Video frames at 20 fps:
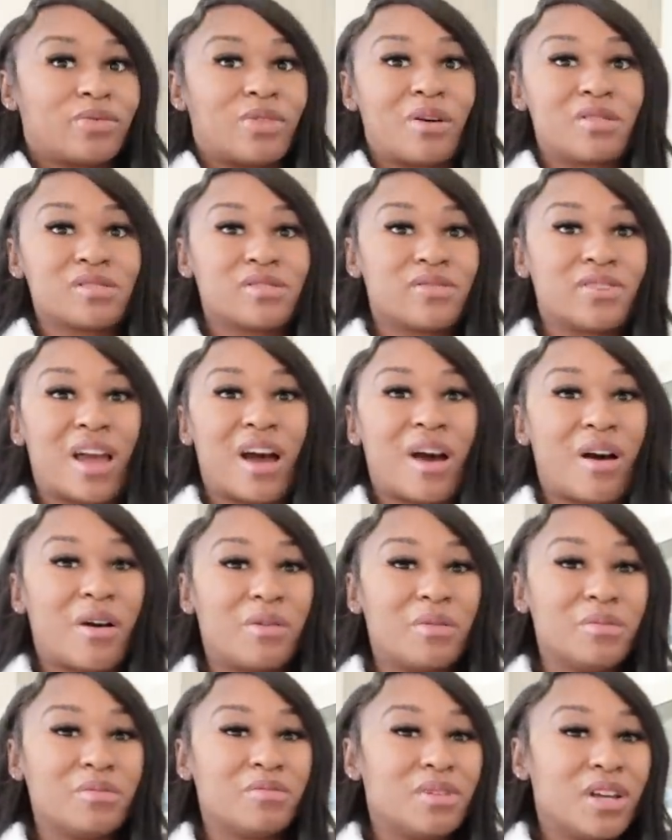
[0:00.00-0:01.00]
Those of y'all
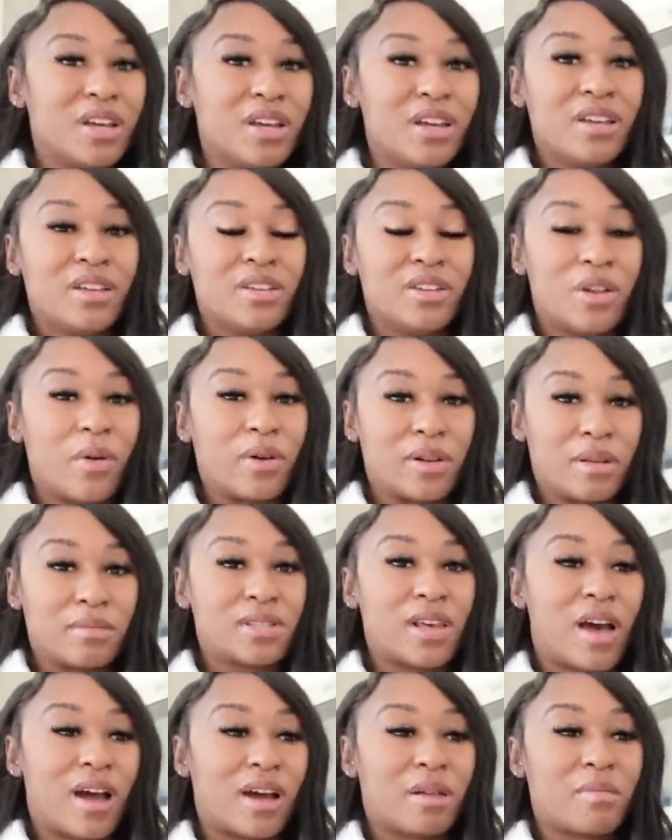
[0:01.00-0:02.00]
who know what I'm
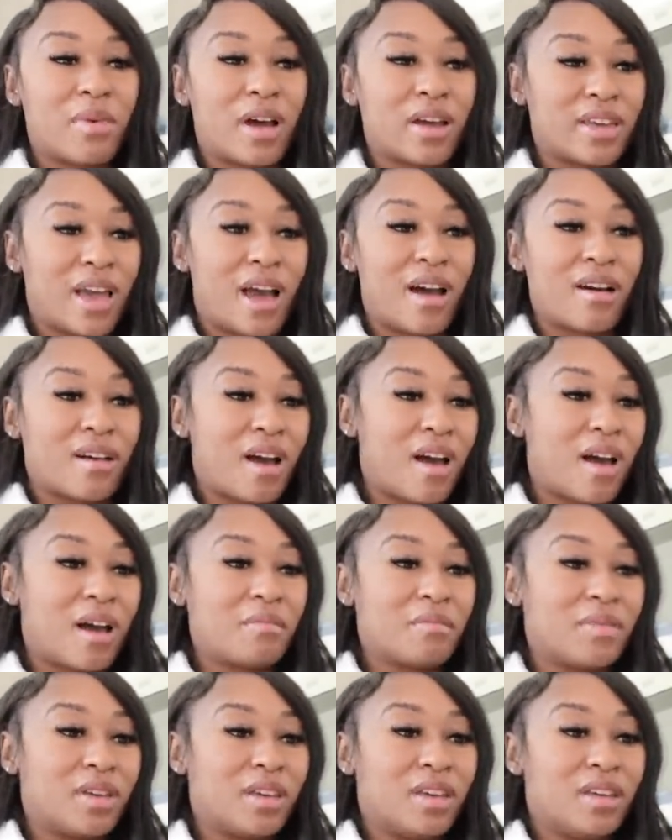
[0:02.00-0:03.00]
talking about, y'all
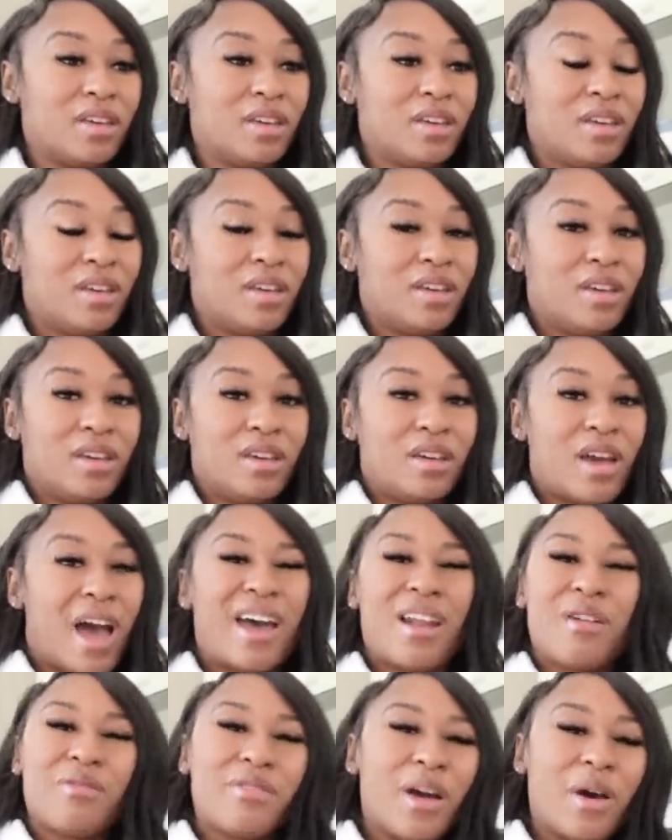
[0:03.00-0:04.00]
comment. I
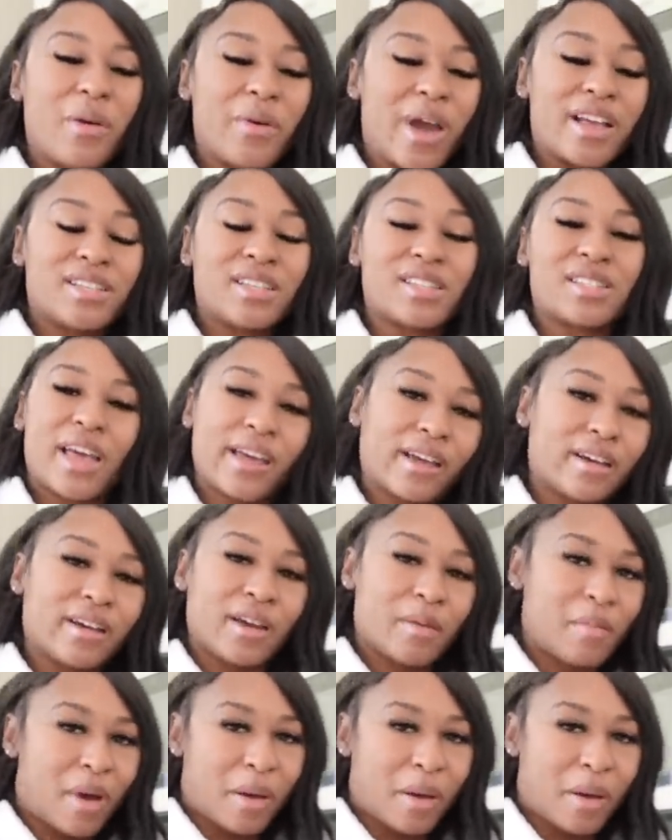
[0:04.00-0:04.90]
don't know. I just like cooking